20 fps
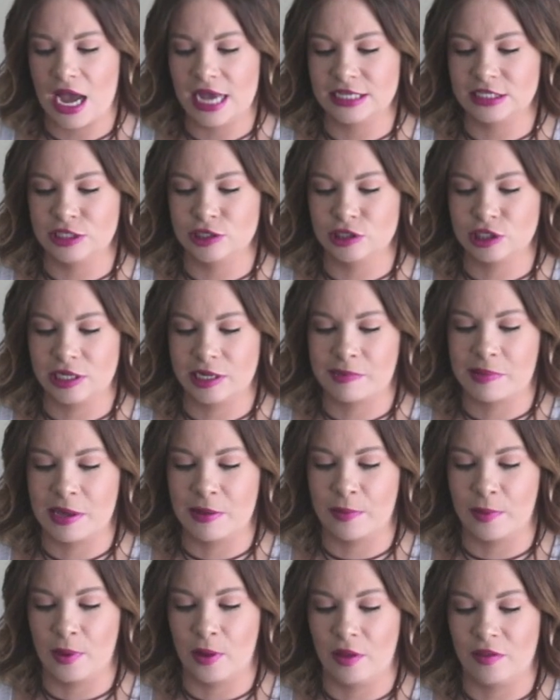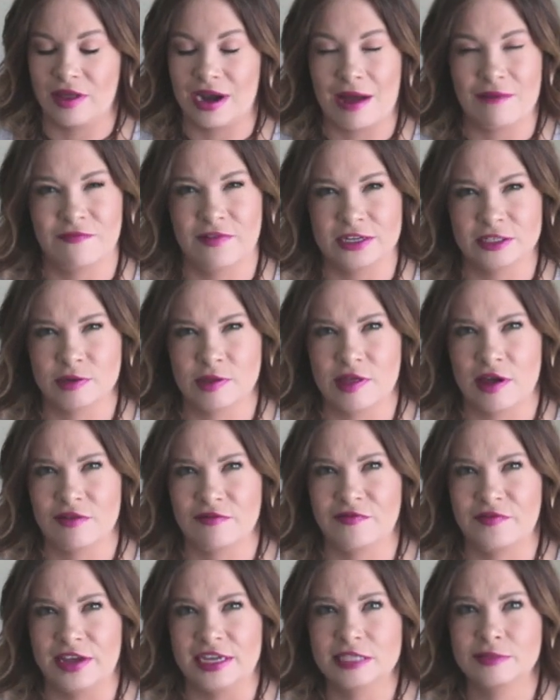is usually people that I'm friends with on
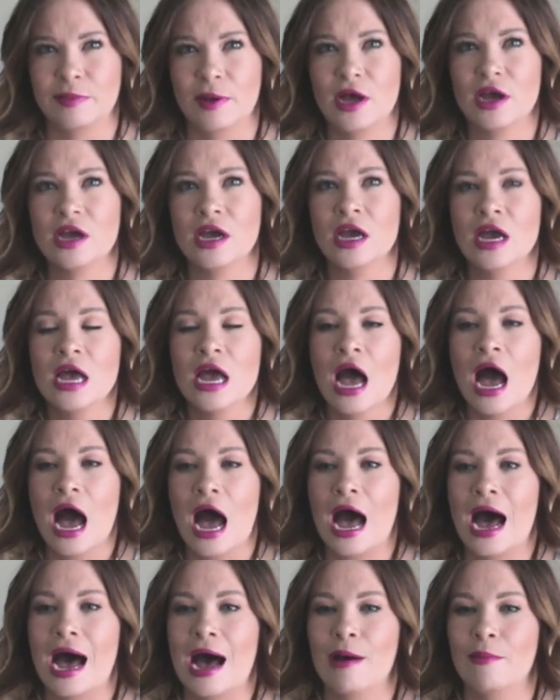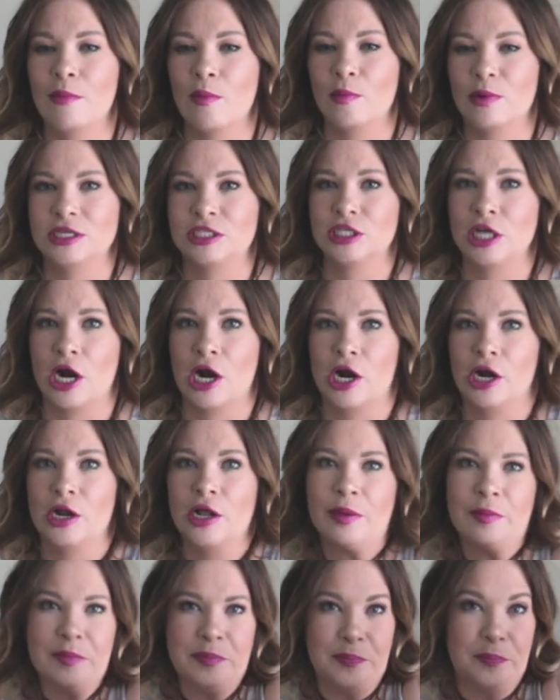Facebook, which
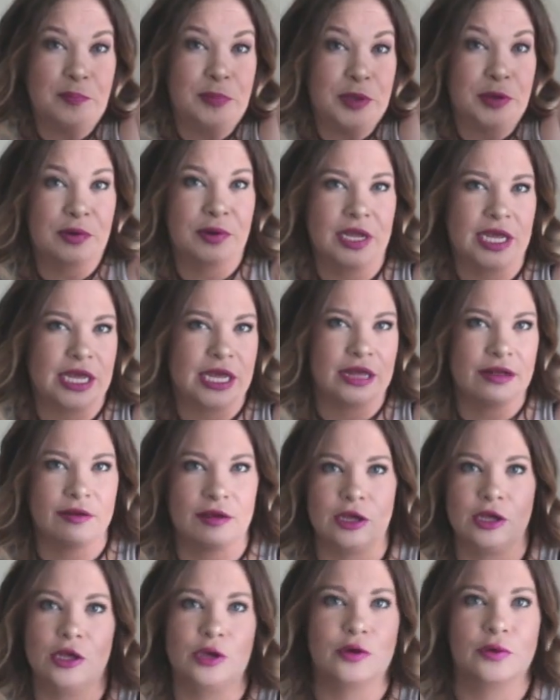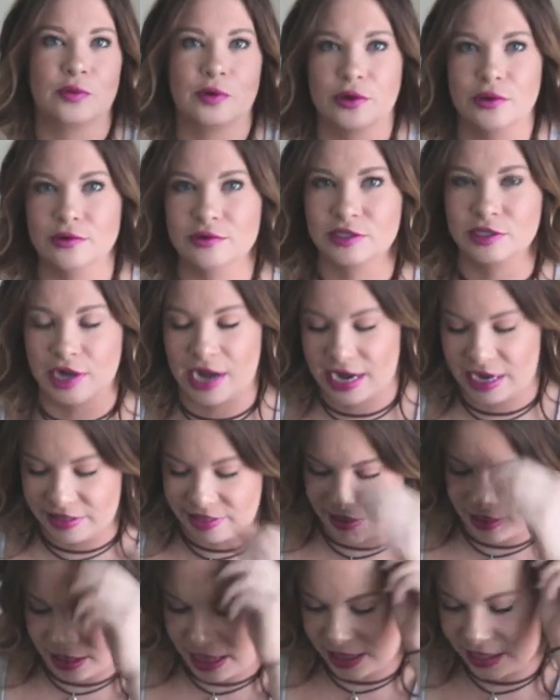aren't beauty gurus or
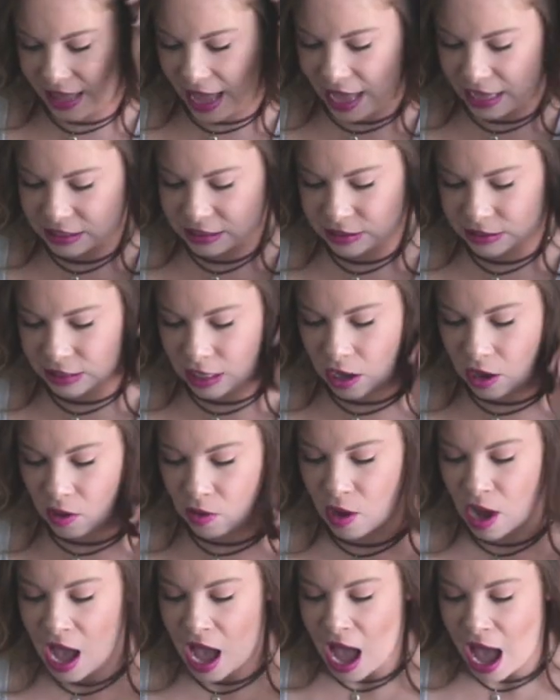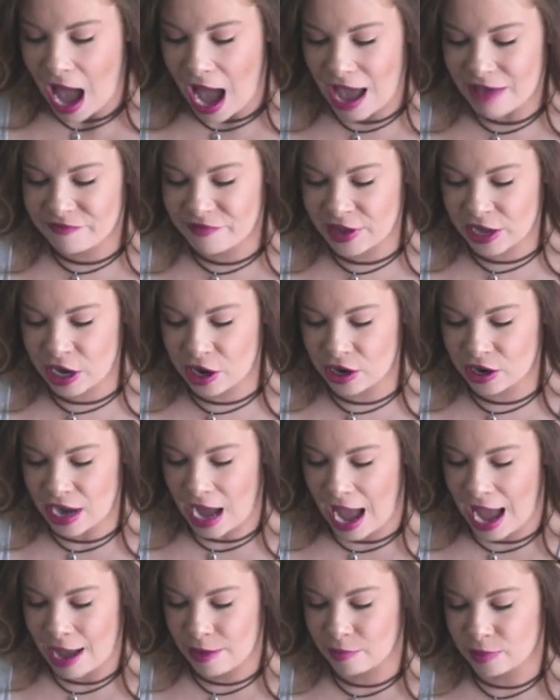anything like that. So I figured
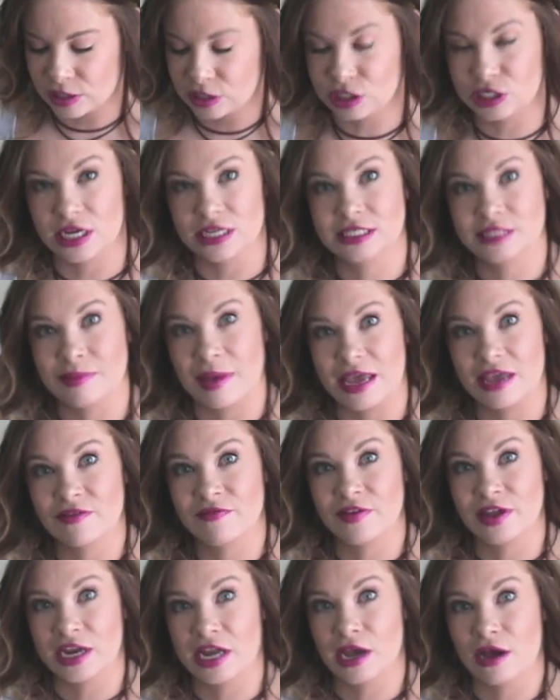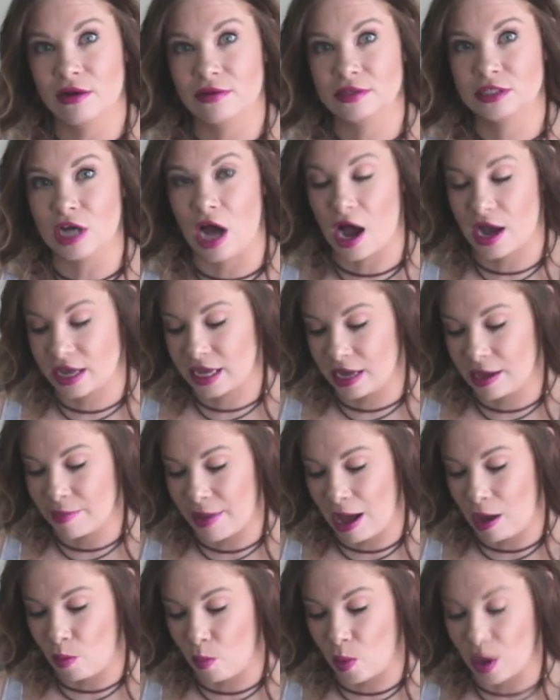I would just make a video talking
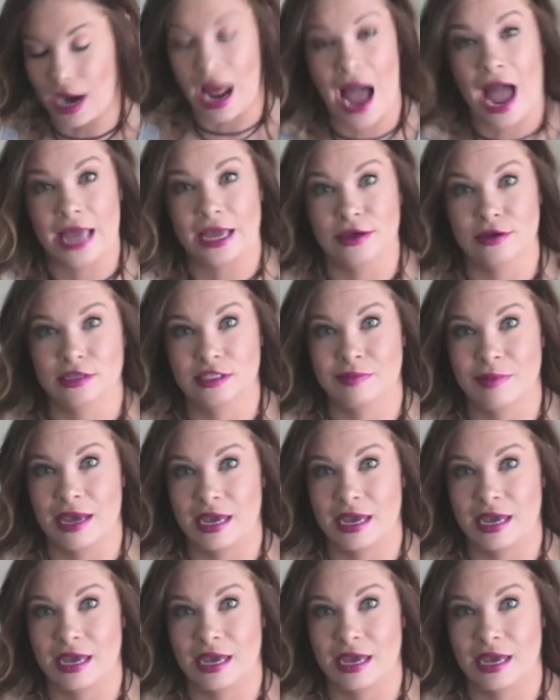about what I use